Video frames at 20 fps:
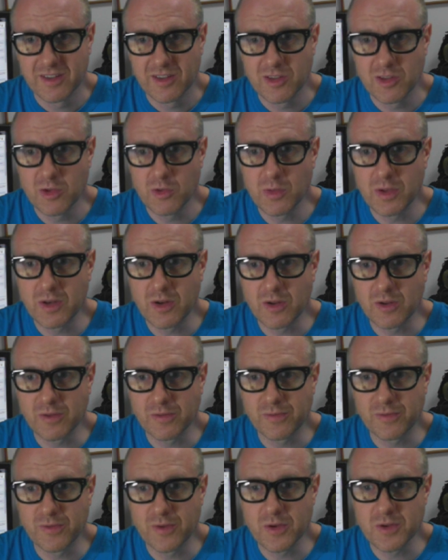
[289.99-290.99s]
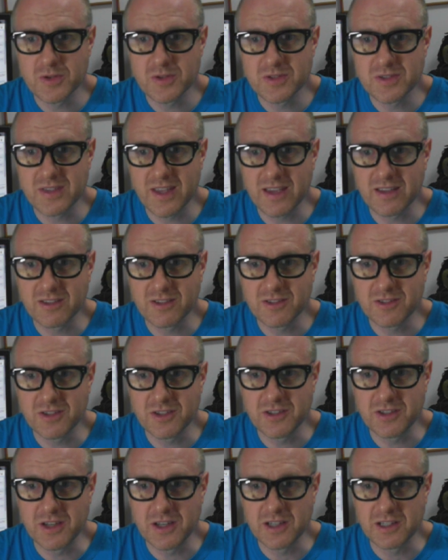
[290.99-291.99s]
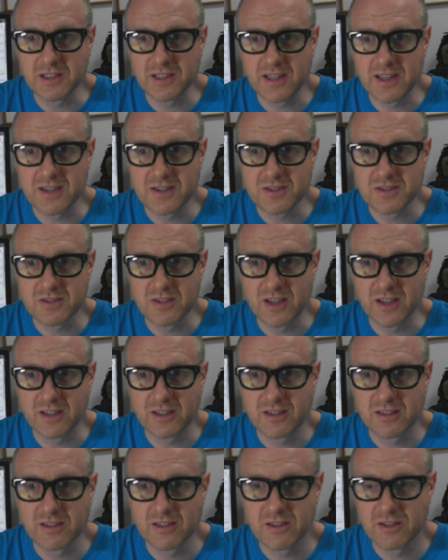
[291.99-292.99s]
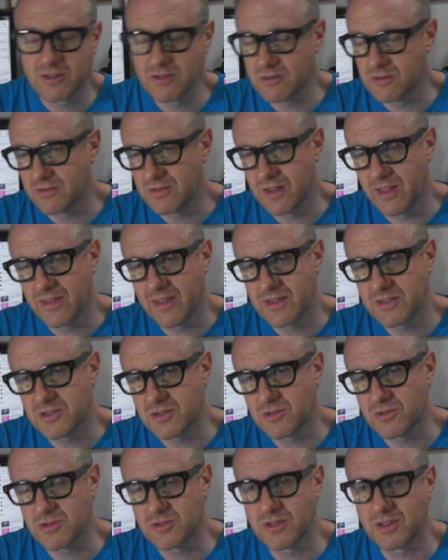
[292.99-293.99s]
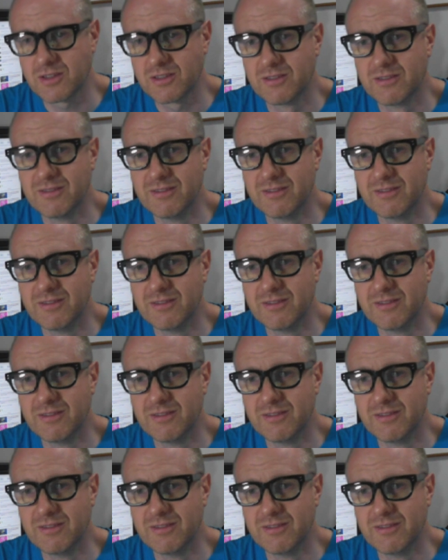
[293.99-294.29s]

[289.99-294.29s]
You went on a first date to dinner last night. Oh, now that's interesting.